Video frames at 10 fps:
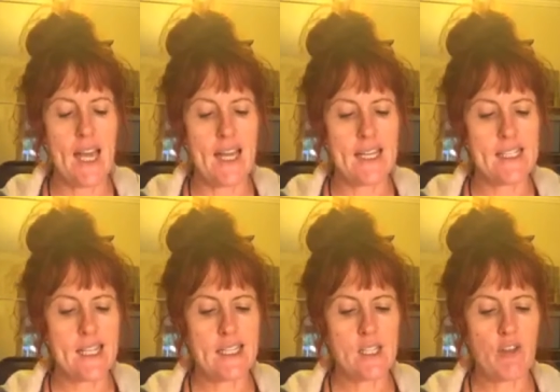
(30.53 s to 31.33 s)
And he
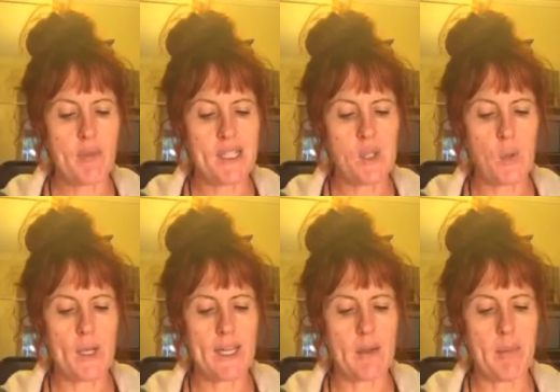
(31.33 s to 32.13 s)
starts off by
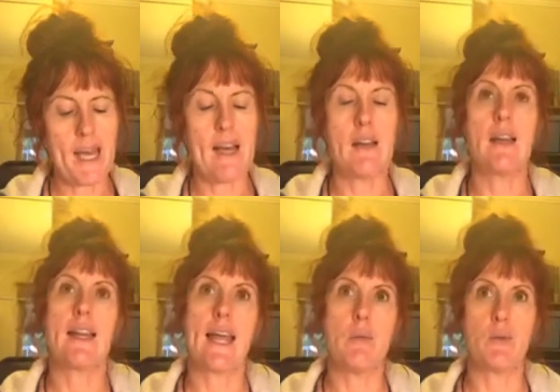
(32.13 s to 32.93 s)
talking about
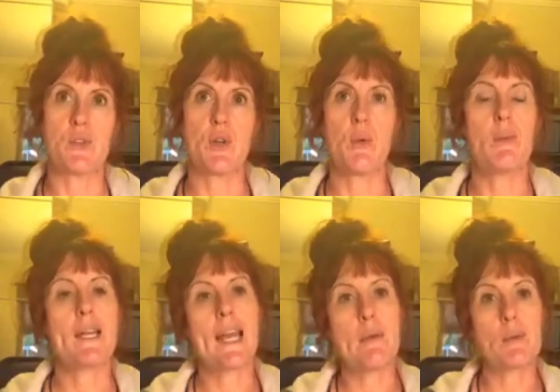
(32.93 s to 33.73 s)
labels. So when we
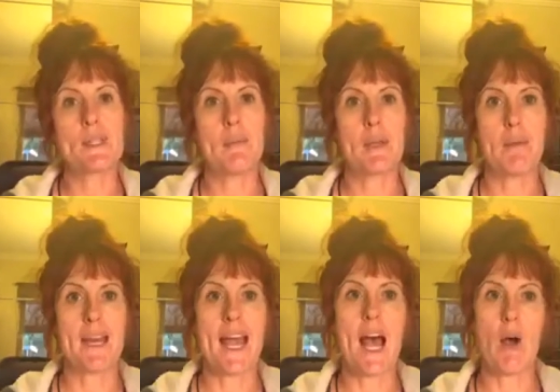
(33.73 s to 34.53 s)
label something about
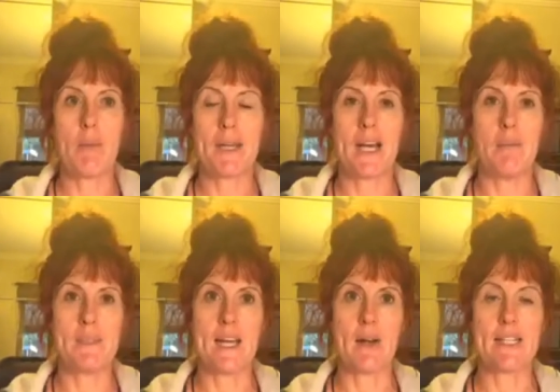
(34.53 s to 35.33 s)
how it
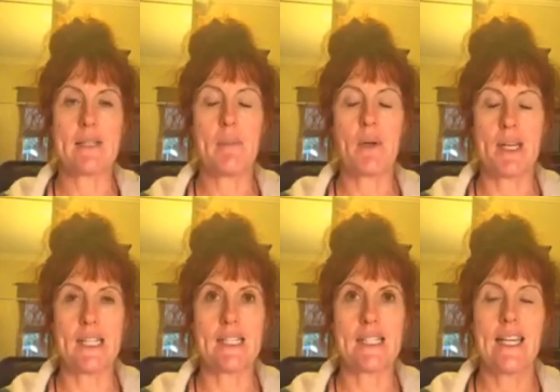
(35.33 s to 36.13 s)
becomes our
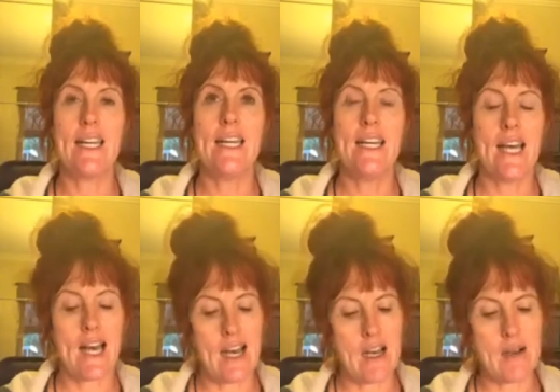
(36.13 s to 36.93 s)
experience.
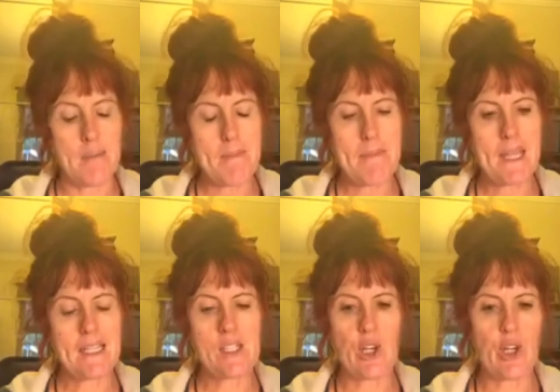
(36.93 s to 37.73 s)
Um,
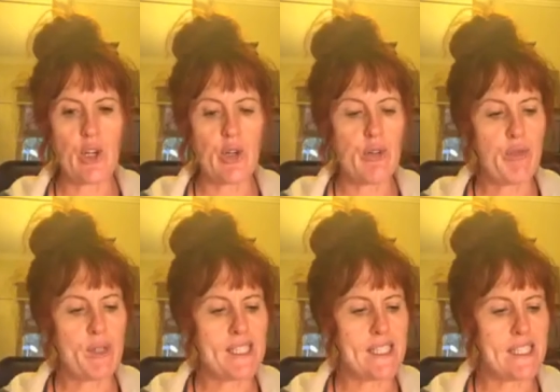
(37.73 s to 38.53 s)
so for
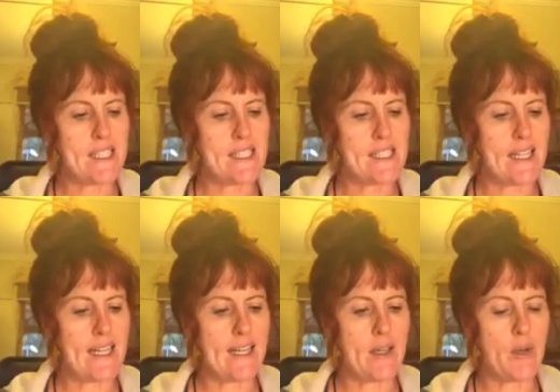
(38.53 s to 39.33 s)
instance,
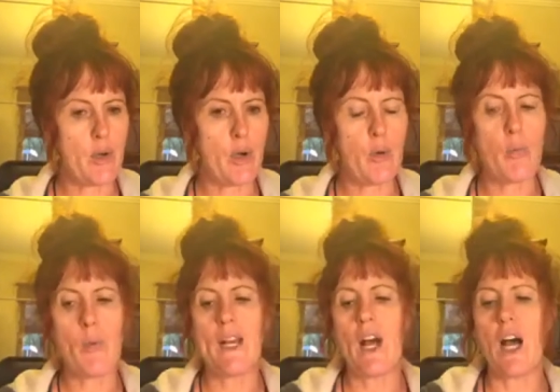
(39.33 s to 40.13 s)
uh,
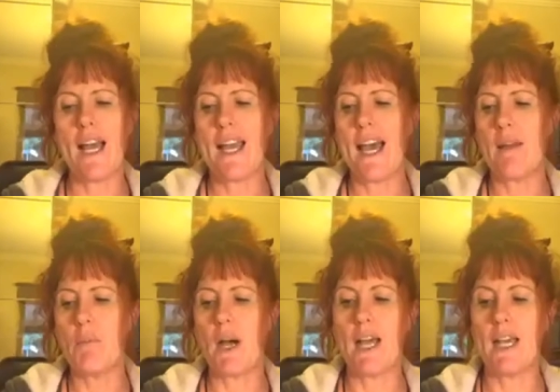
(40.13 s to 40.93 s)
when I had
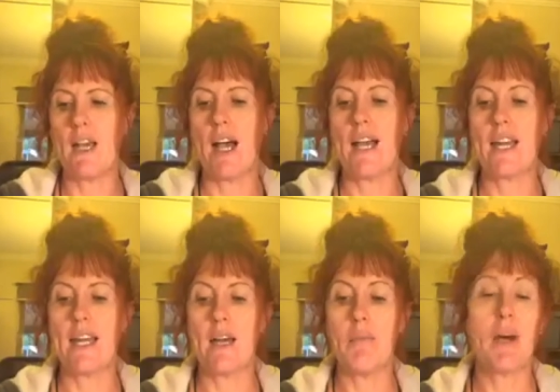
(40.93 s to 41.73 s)
my I had a
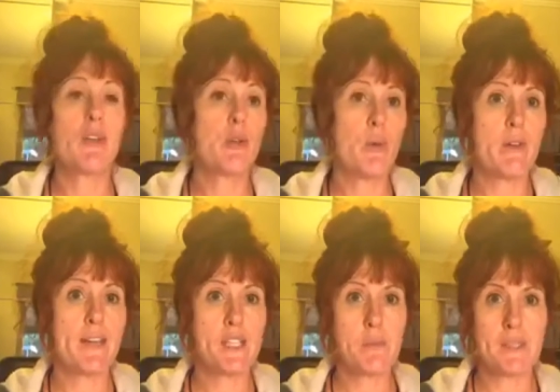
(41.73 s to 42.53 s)
um, bathroom
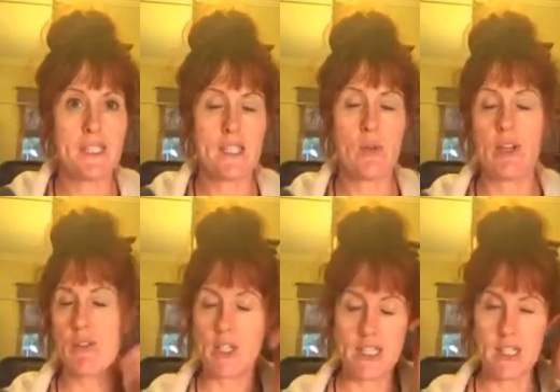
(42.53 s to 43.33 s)
renovation business quite a
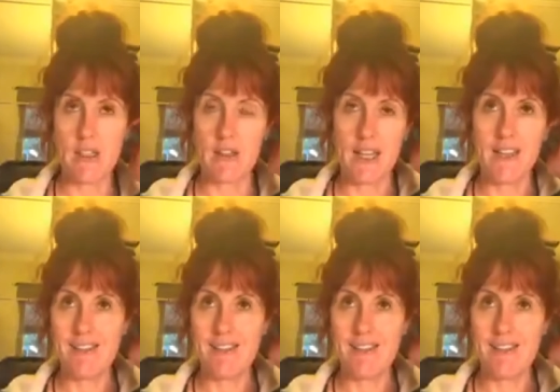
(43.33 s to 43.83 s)
few years ago now.